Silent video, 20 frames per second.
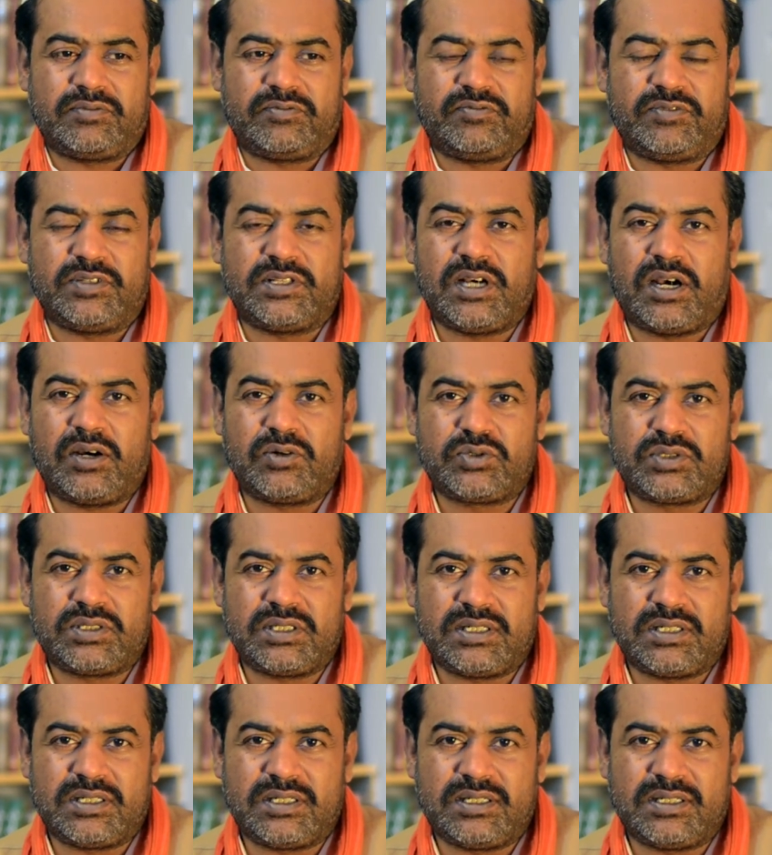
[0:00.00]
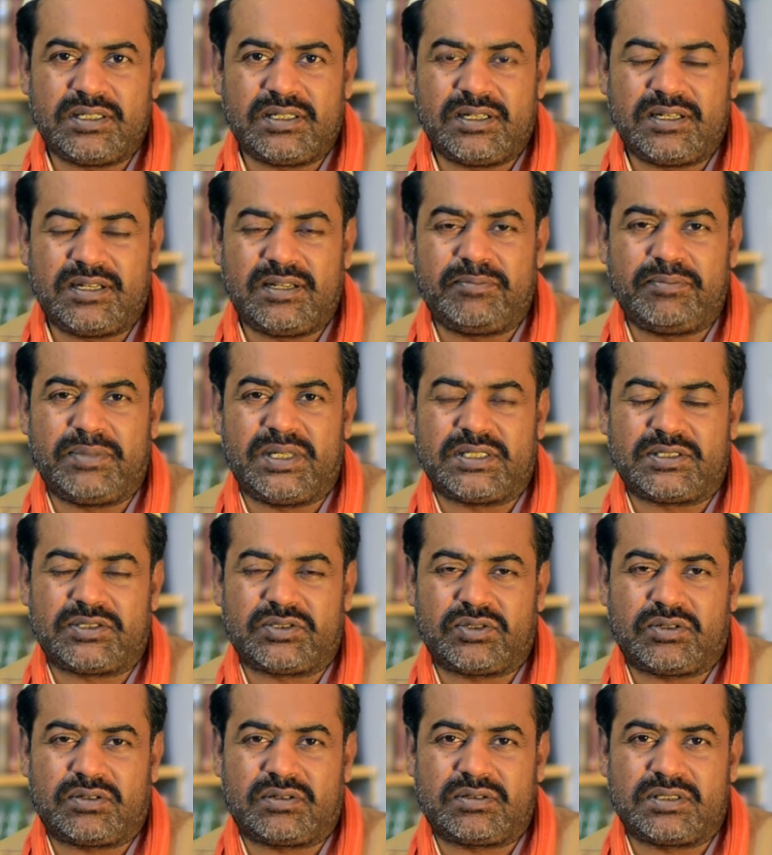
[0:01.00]
without any
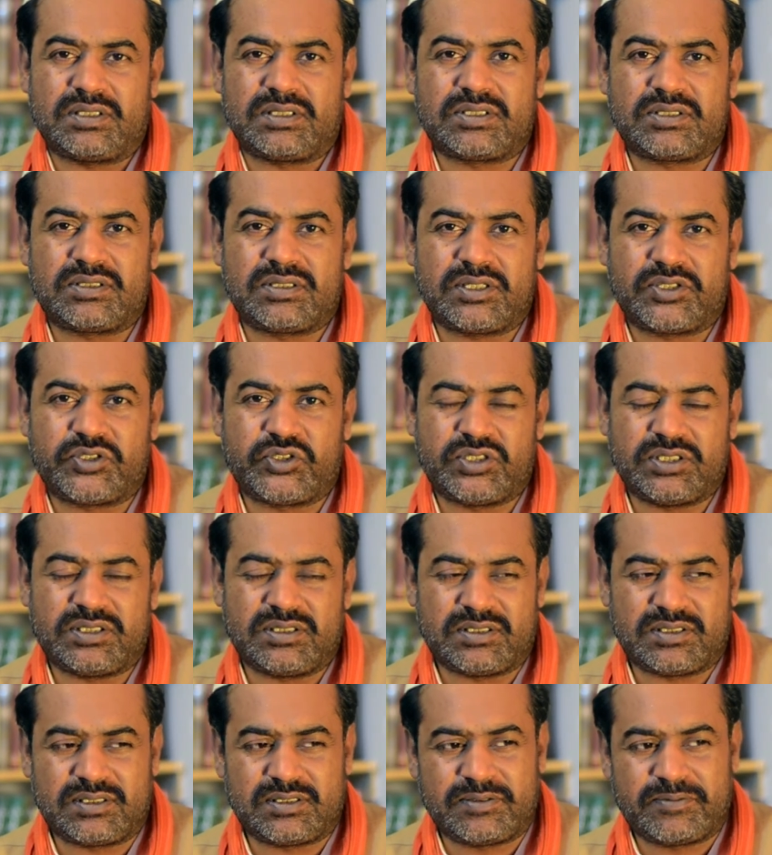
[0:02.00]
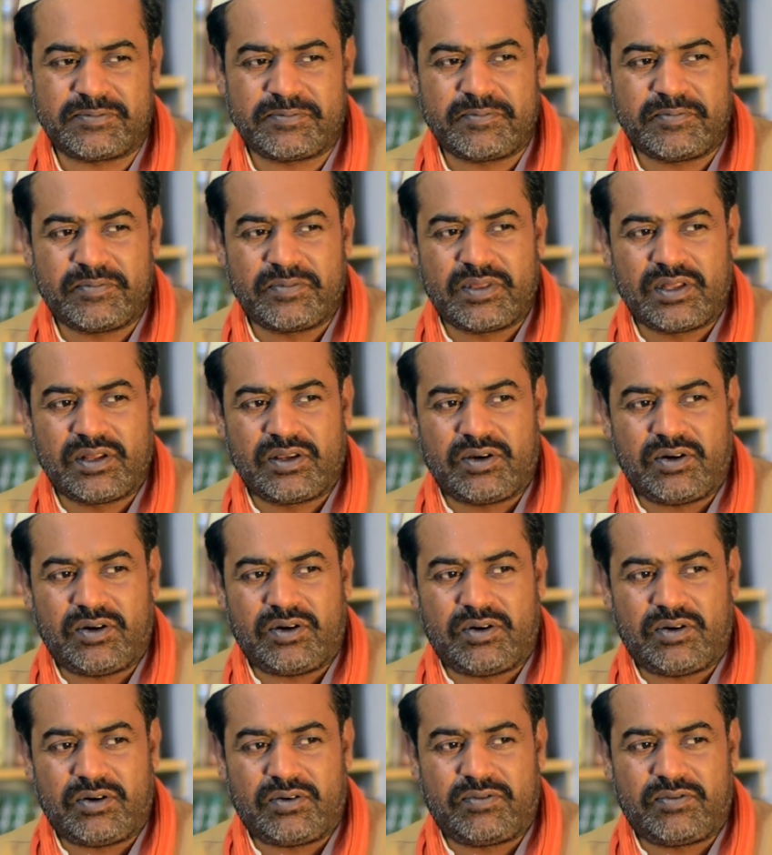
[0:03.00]
limits or restrictions
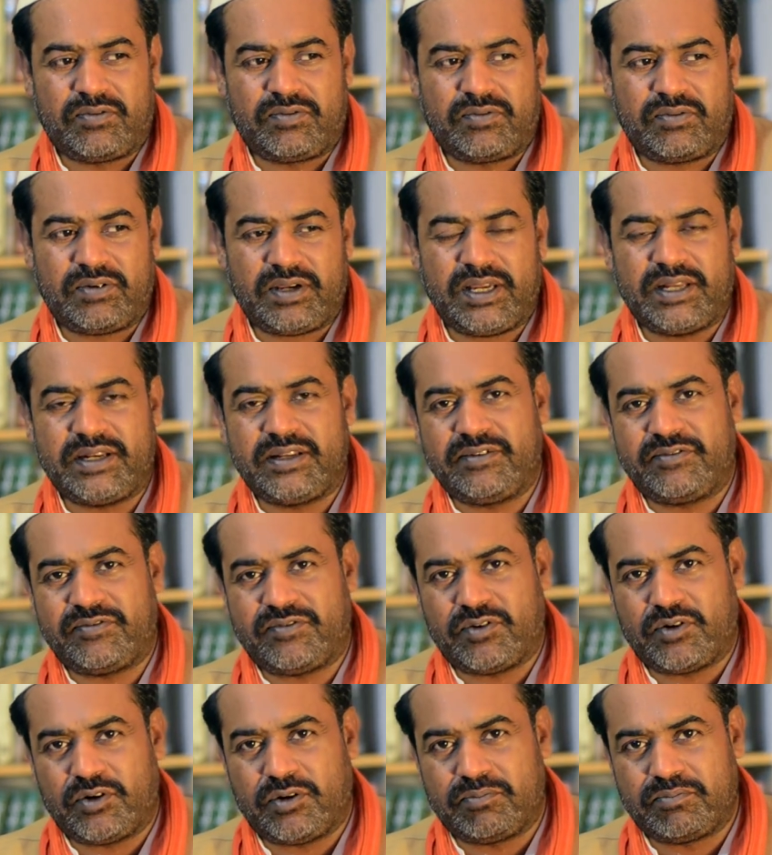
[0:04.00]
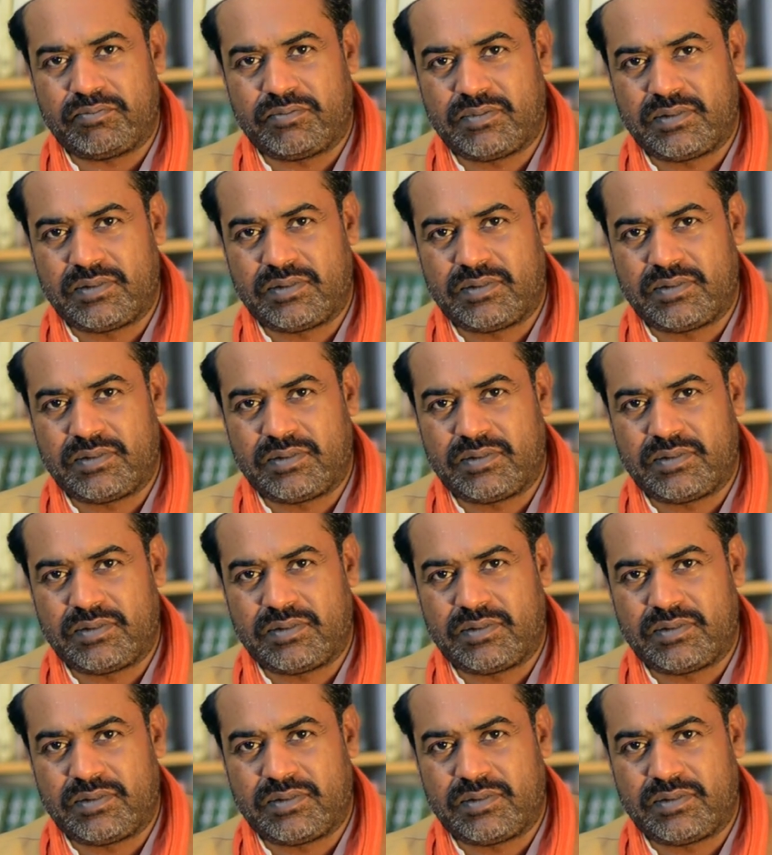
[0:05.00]
of any form